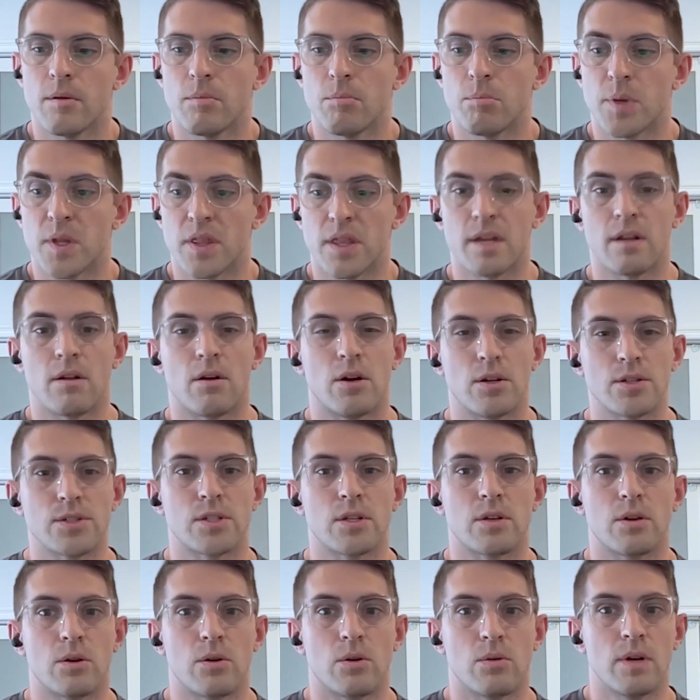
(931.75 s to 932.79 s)
But then
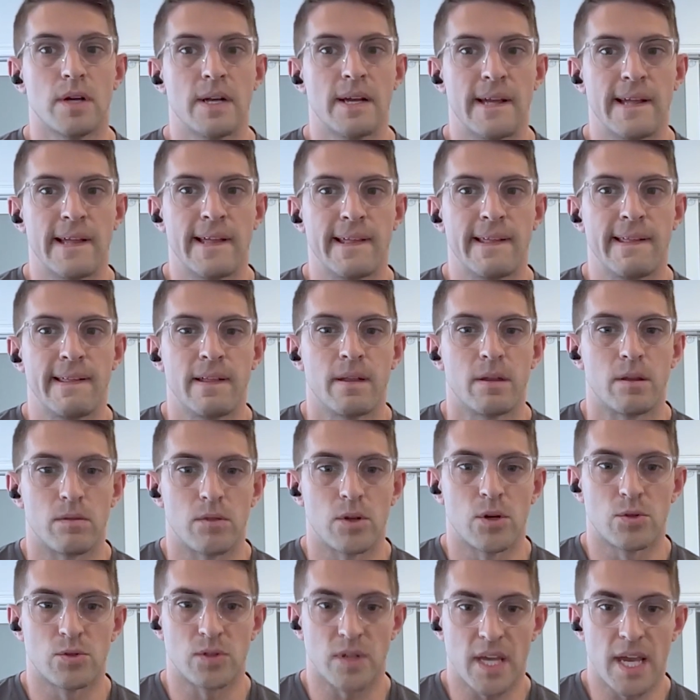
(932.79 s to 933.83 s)
also,
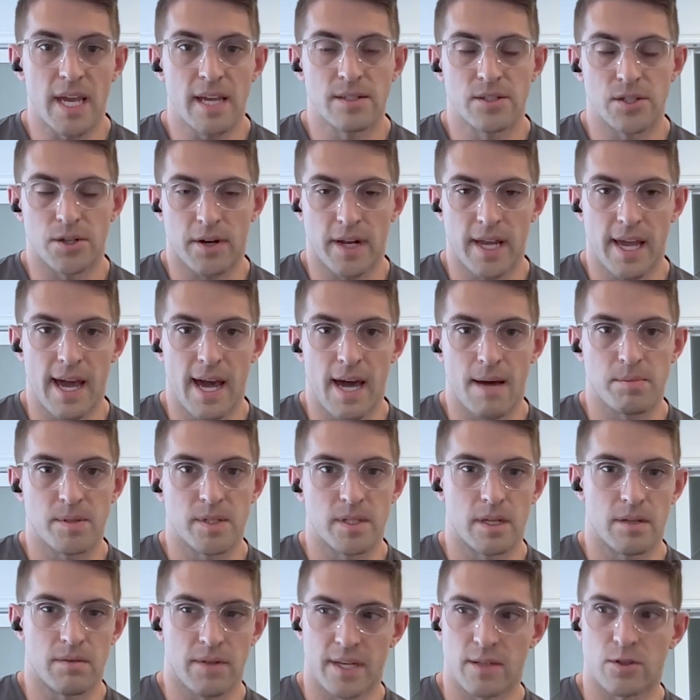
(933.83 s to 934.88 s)
those gains are capped
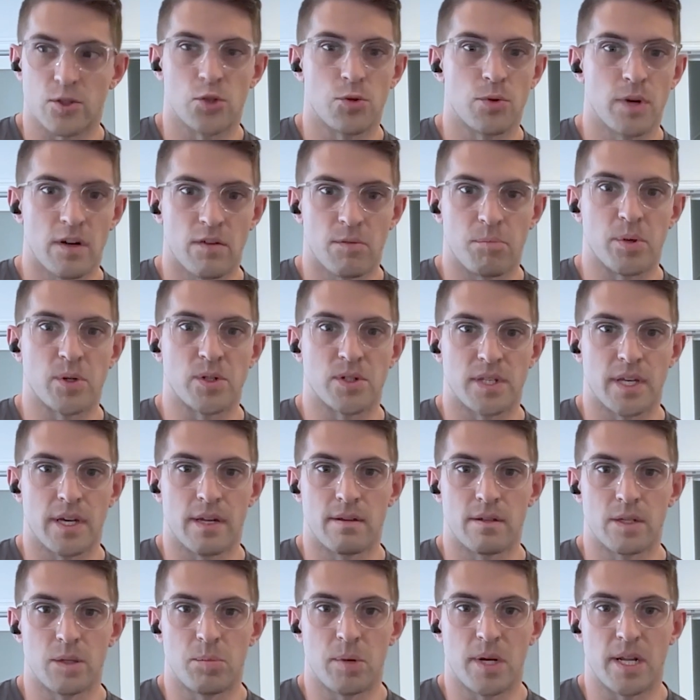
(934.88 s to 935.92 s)
at like
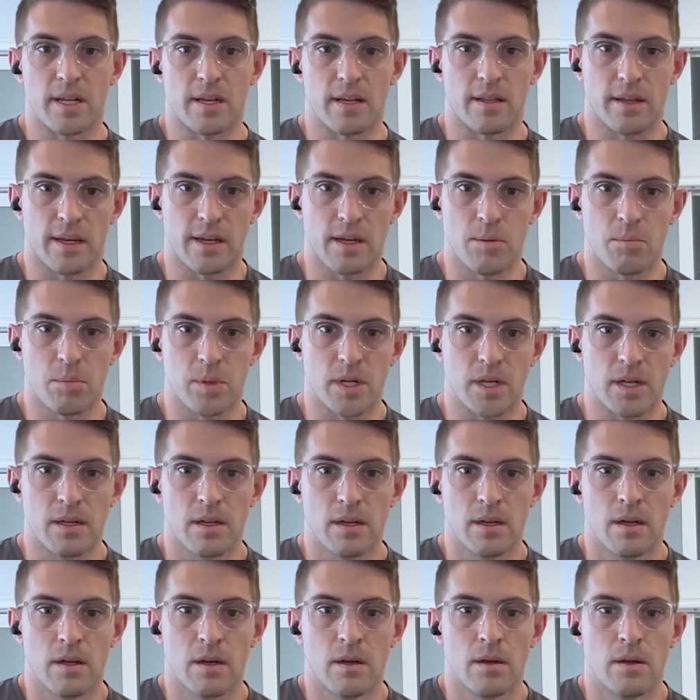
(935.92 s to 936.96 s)
12%, depending on the company.
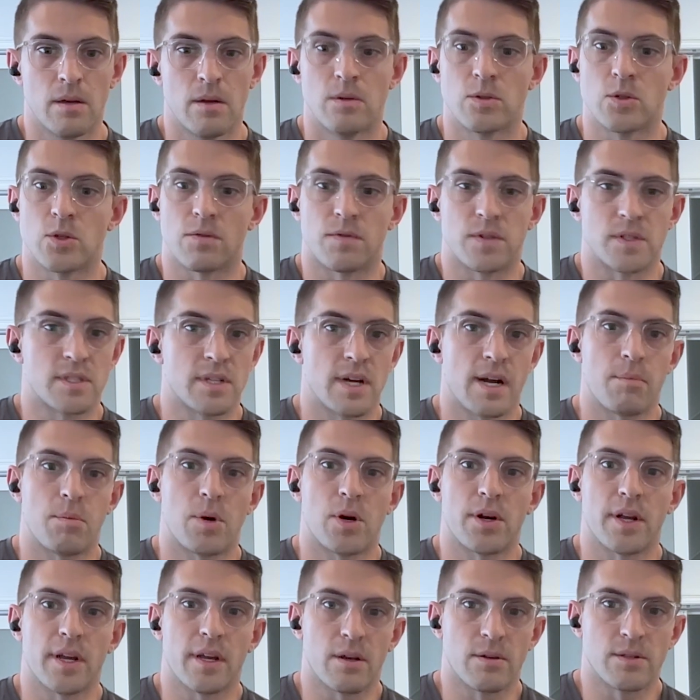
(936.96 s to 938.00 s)
So if the stock
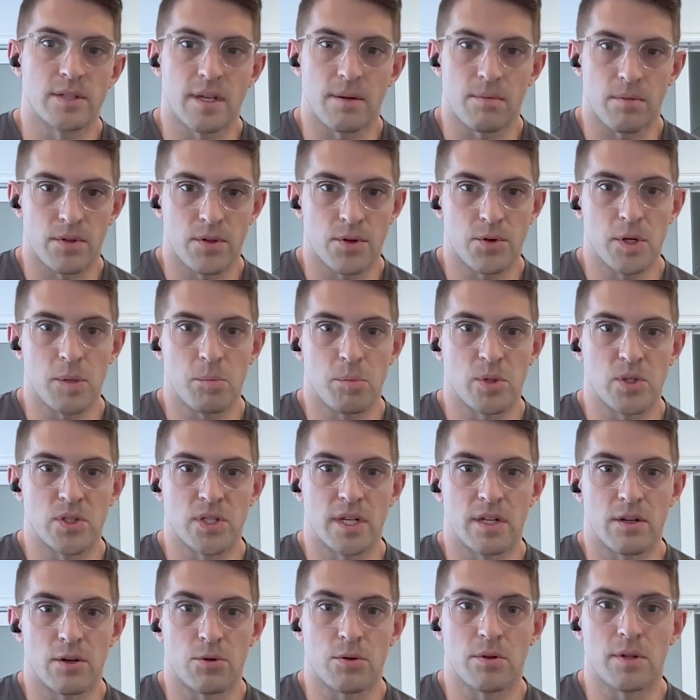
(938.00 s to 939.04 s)
market goes up
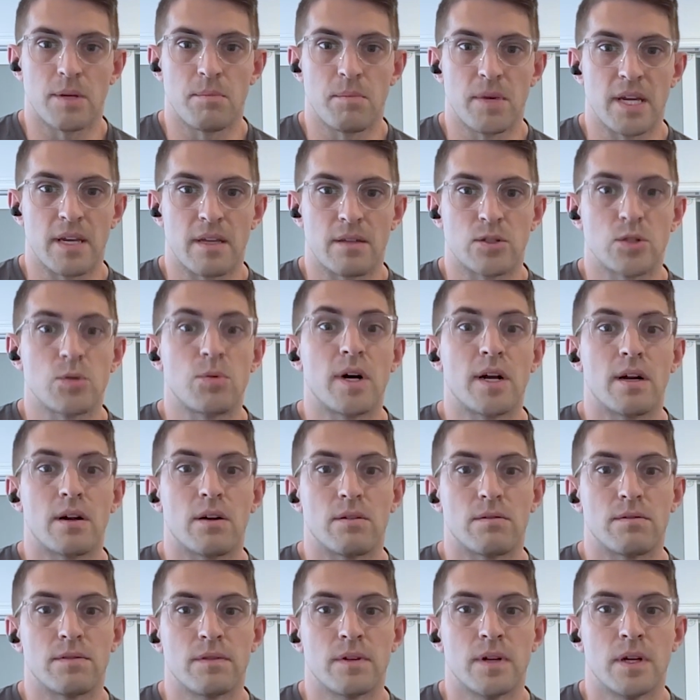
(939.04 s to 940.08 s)
30%, you're only making
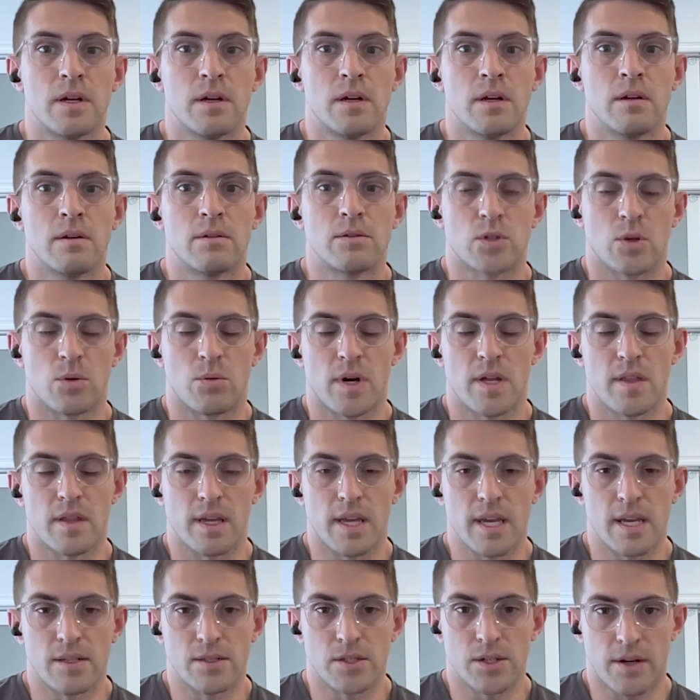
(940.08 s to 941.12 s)
12. So while the
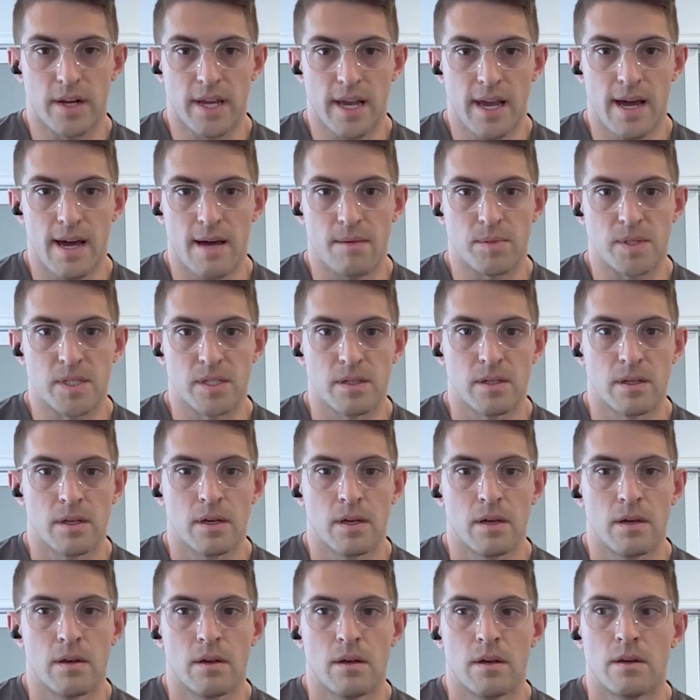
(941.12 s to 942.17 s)
gains are capped,
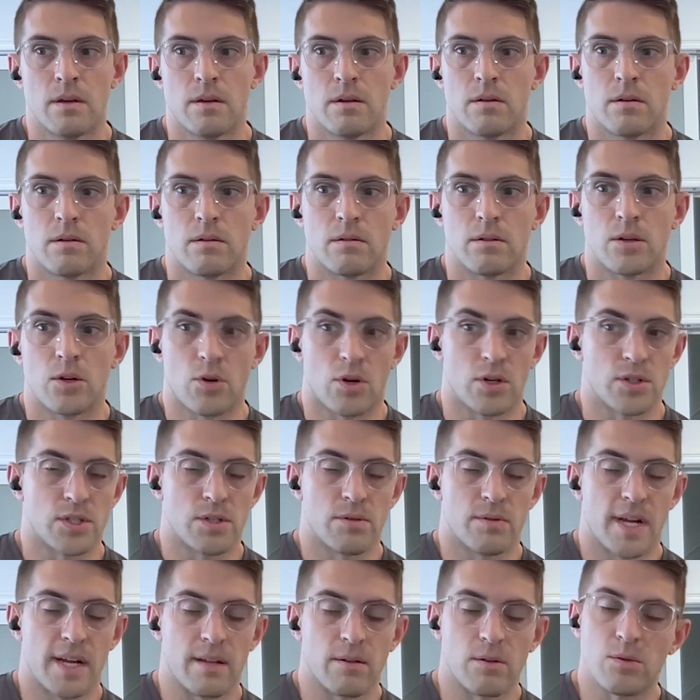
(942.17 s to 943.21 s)
you're also
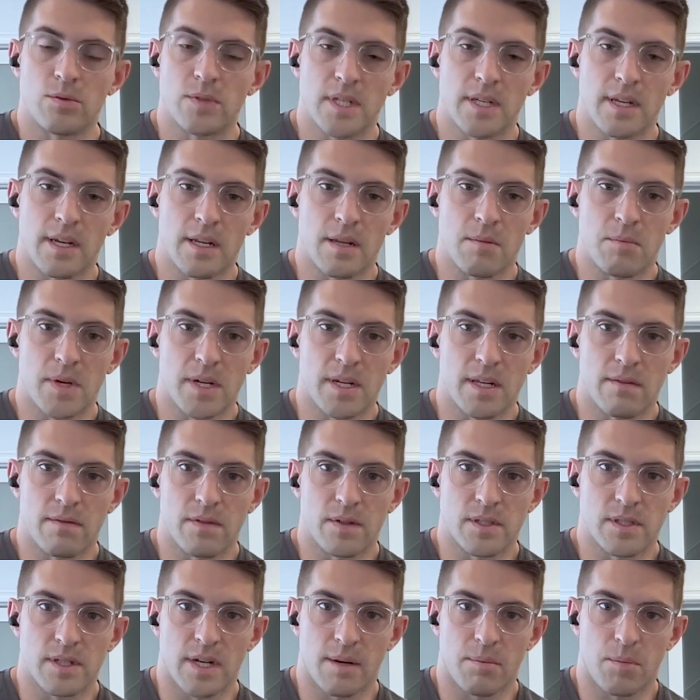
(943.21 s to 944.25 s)
not losing any money if the
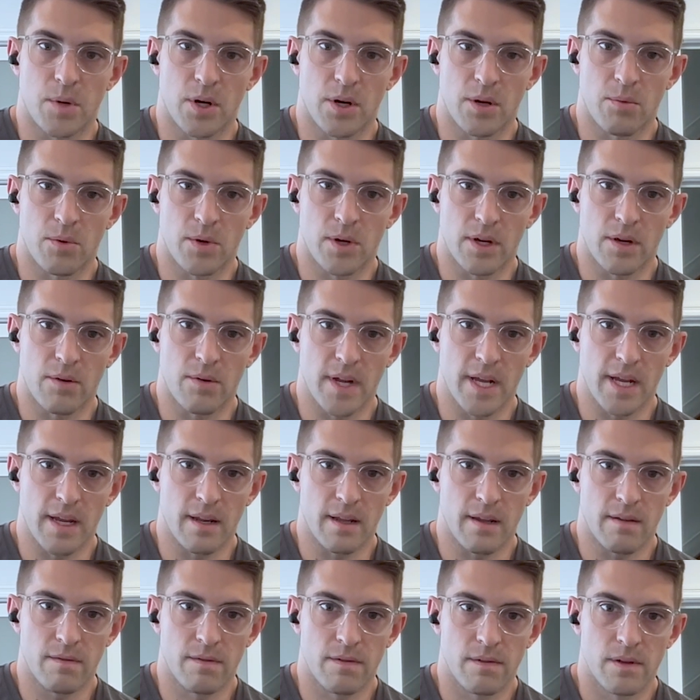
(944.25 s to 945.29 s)
stock market were to go
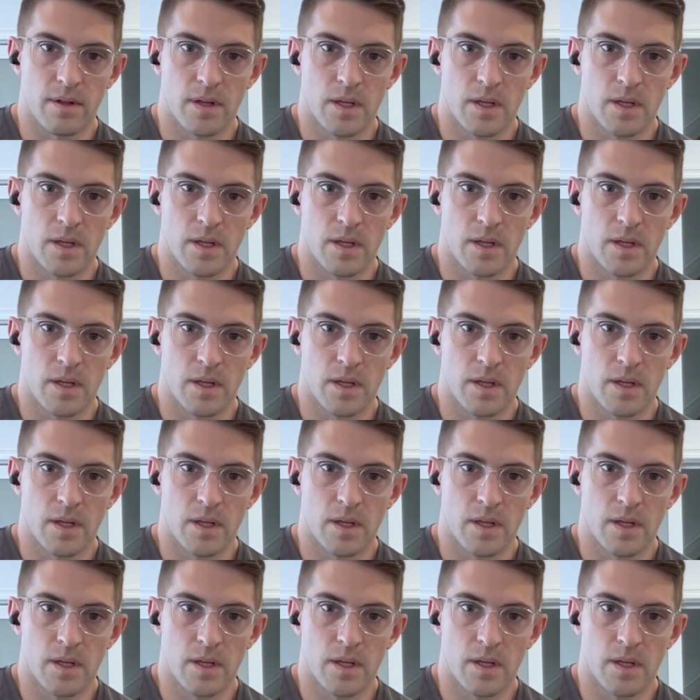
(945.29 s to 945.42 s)
negative.